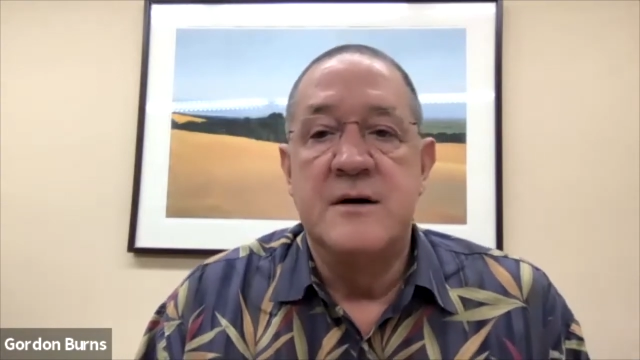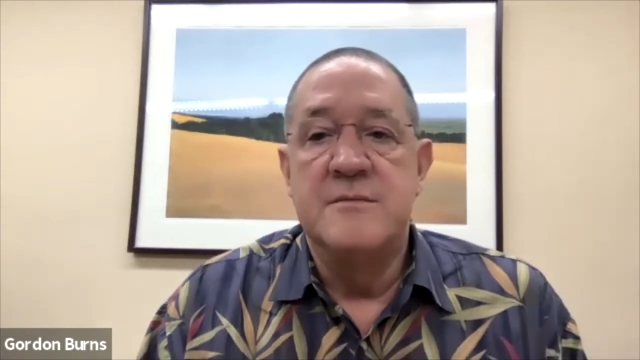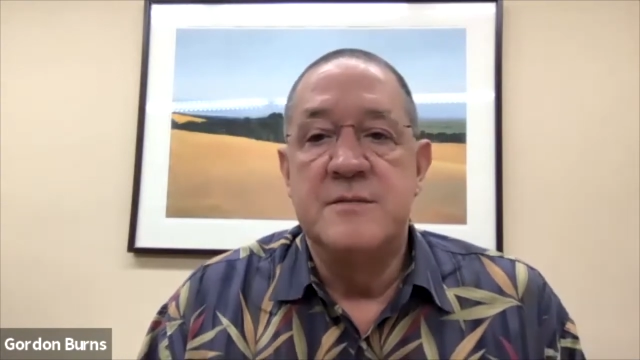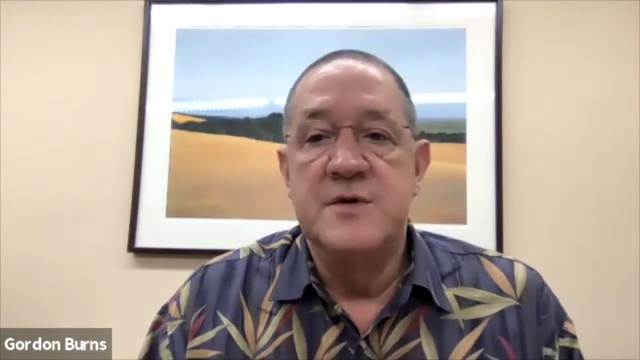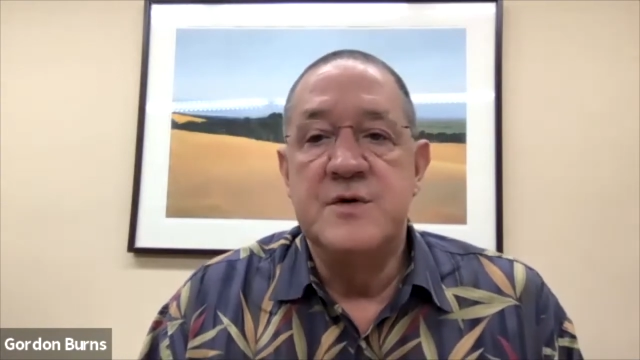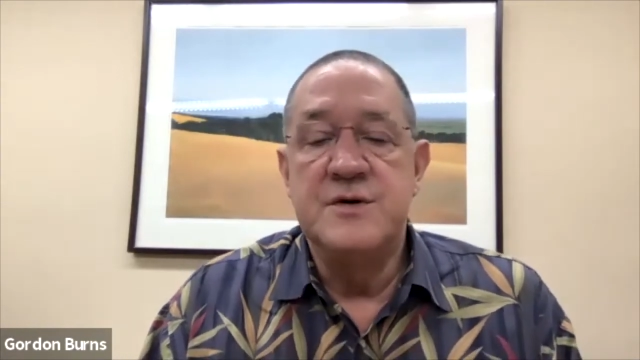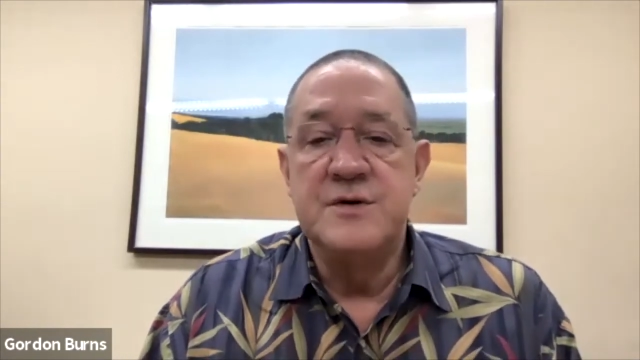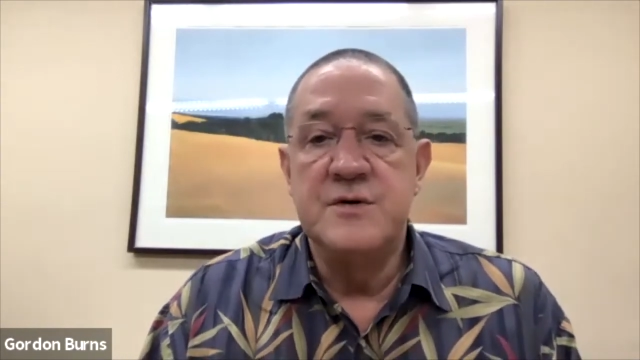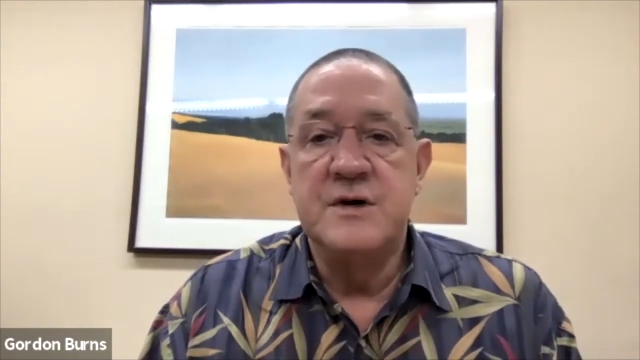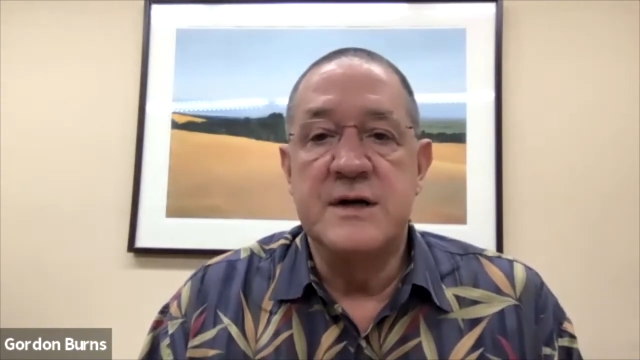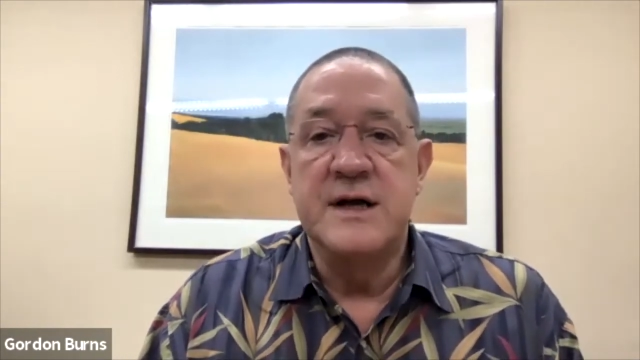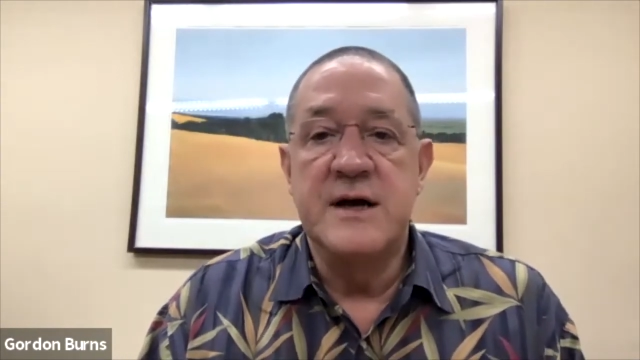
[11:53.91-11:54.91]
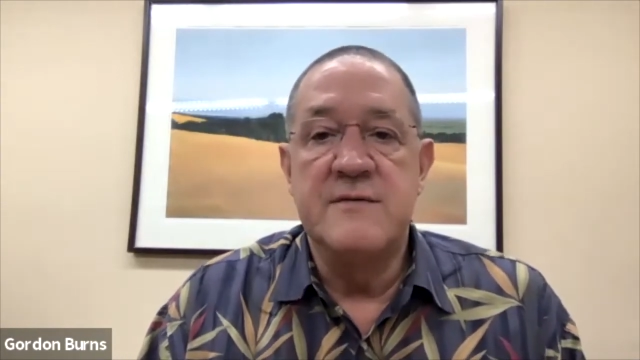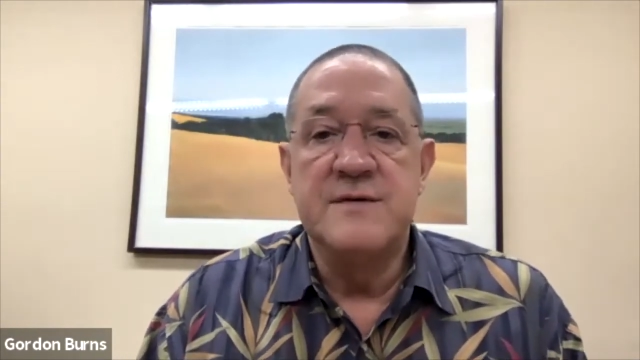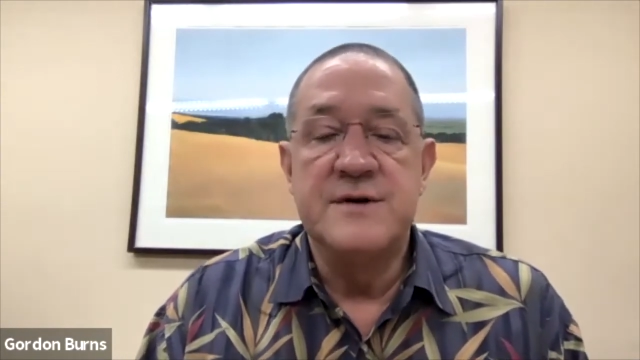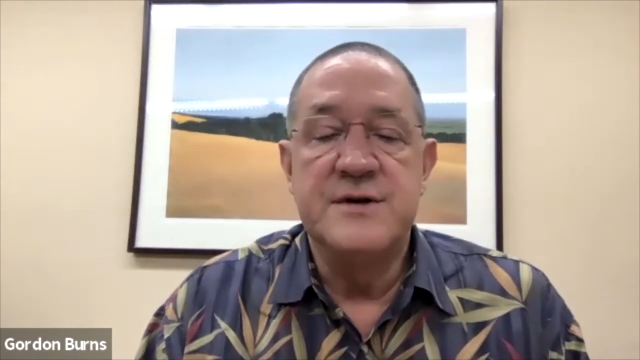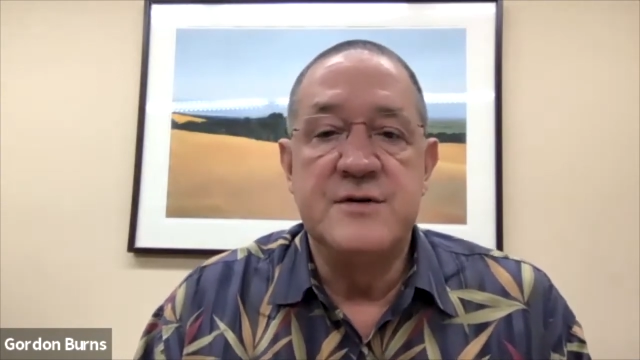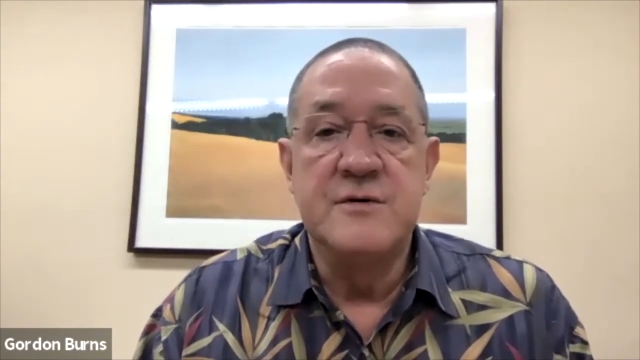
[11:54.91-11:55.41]
Um, you too can
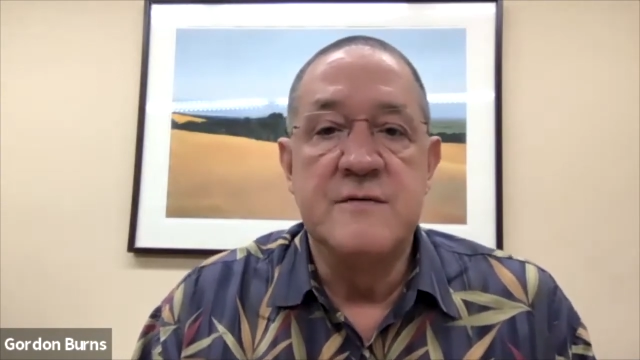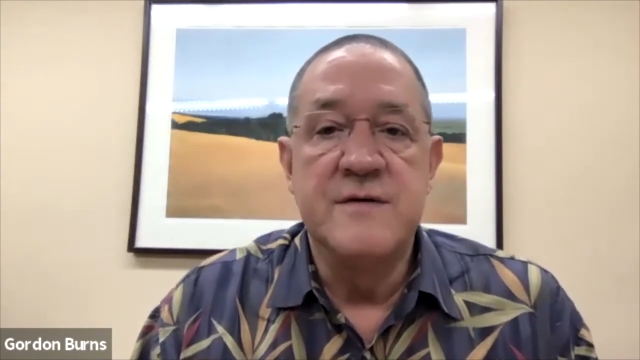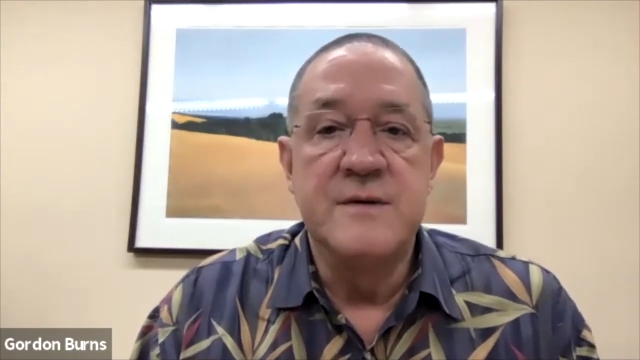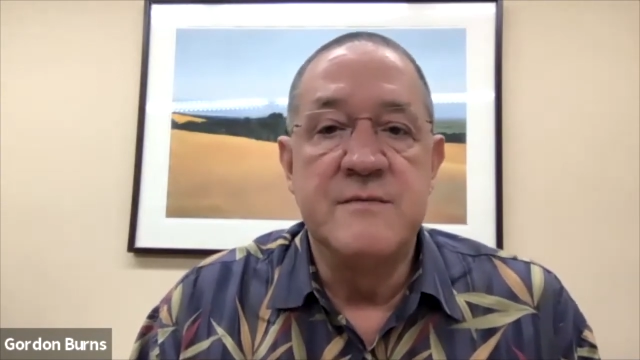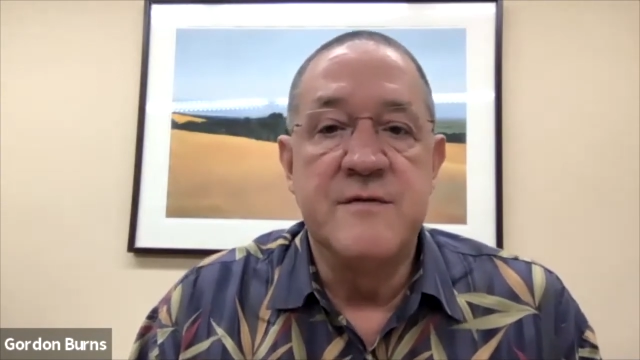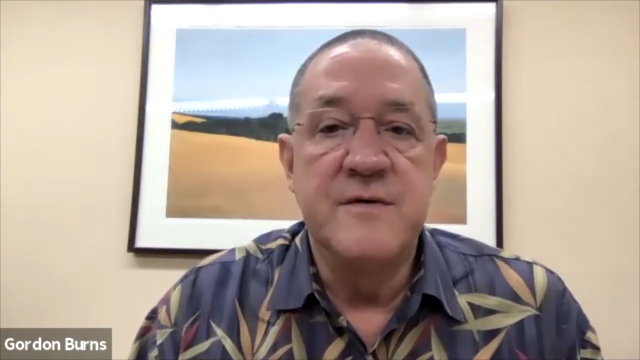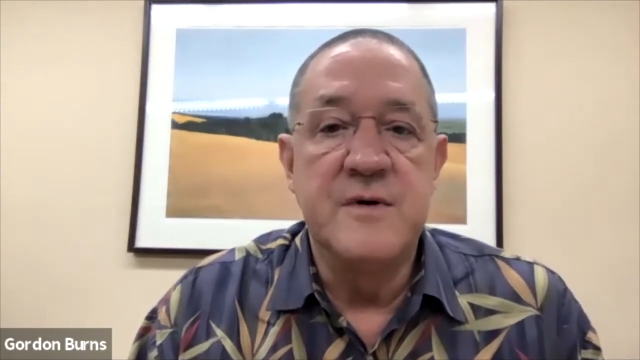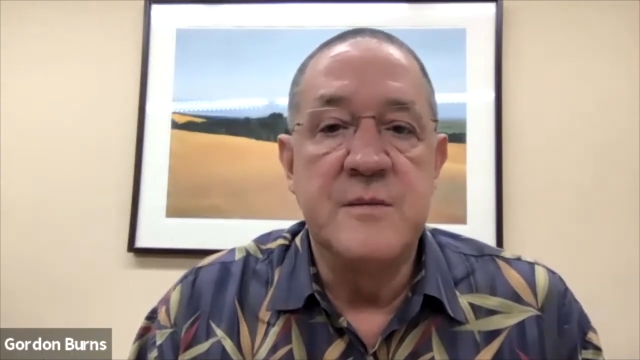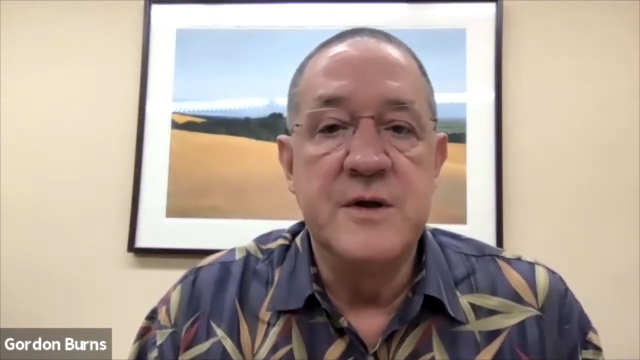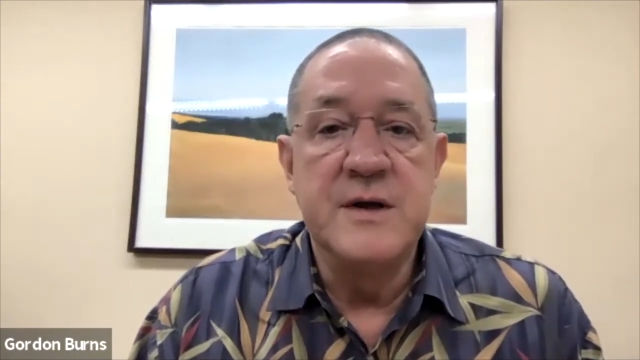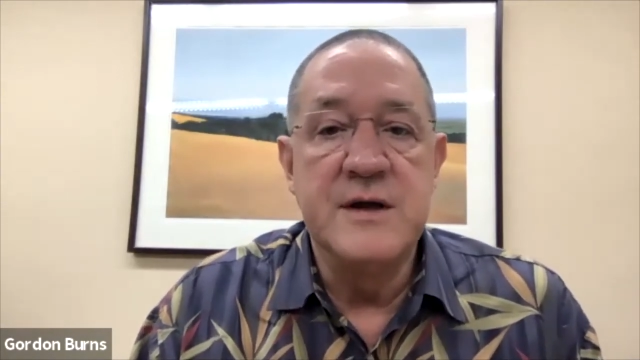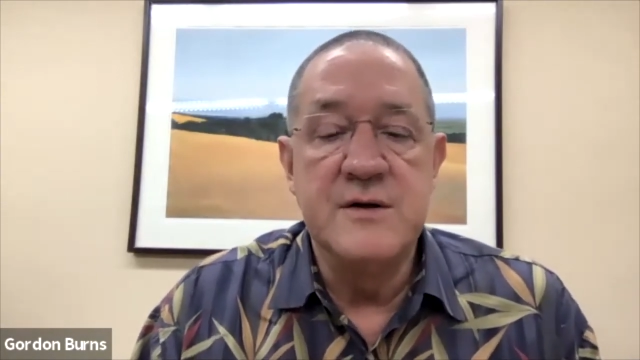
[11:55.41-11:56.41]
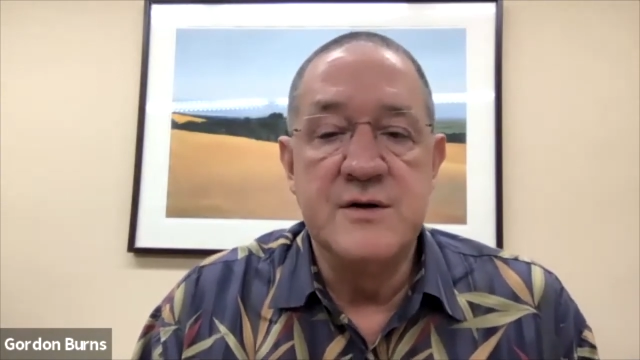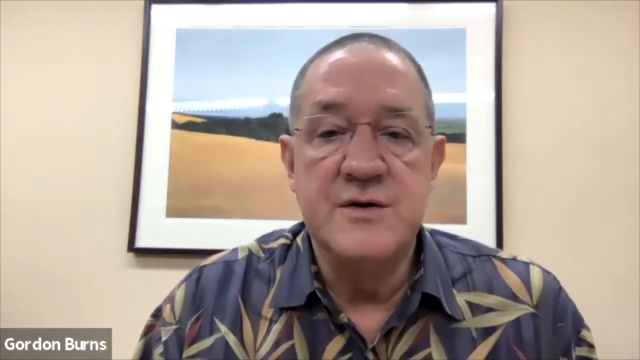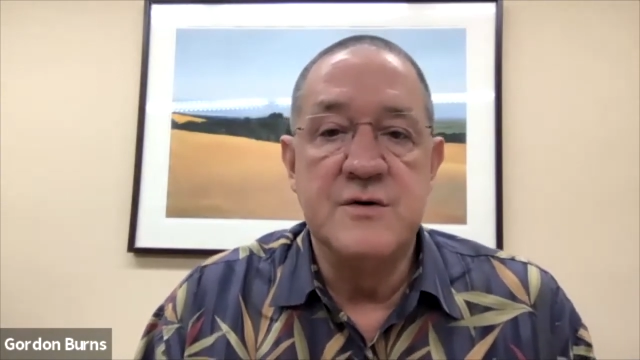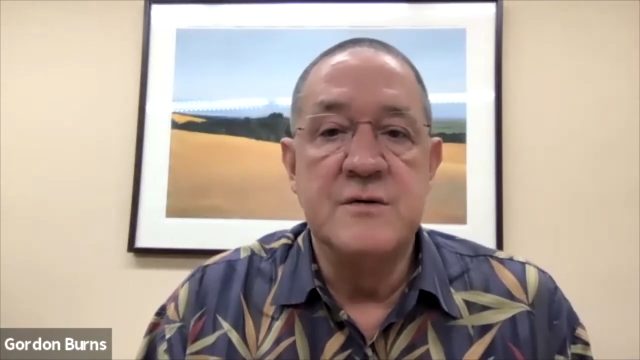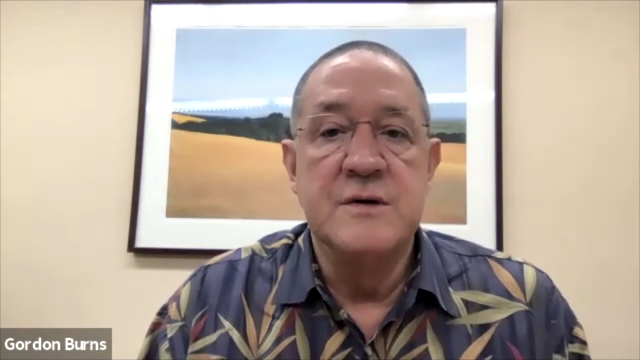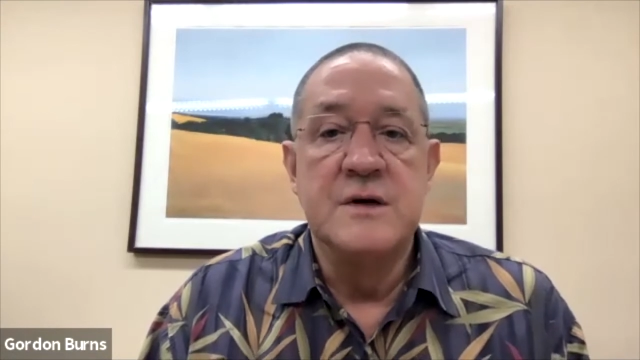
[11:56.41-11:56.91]
have two of them for a million
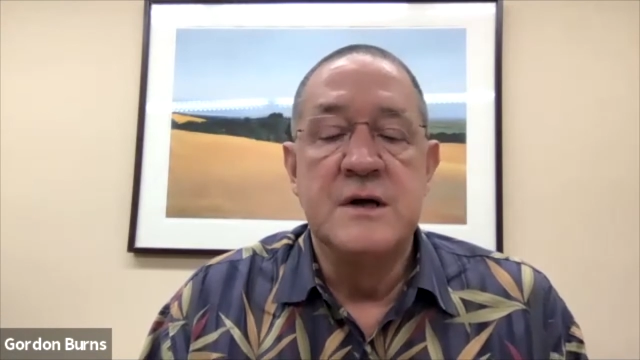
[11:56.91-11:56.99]
too.